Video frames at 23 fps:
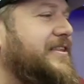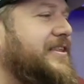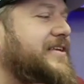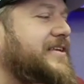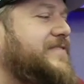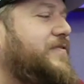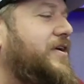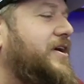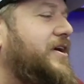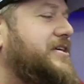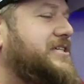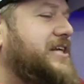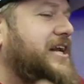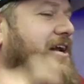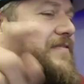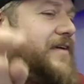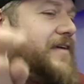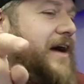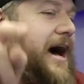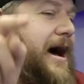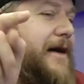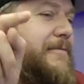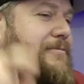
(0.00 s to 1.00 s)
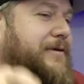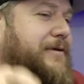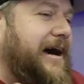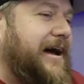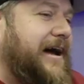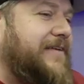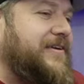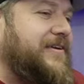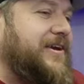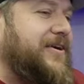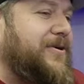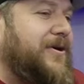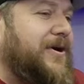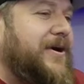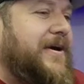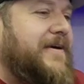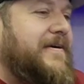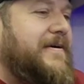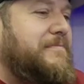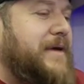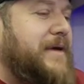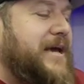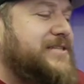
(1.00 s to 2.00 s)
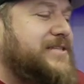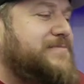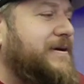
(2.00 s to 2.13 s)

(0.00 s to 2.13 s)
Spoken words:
version of I'm proud of you makes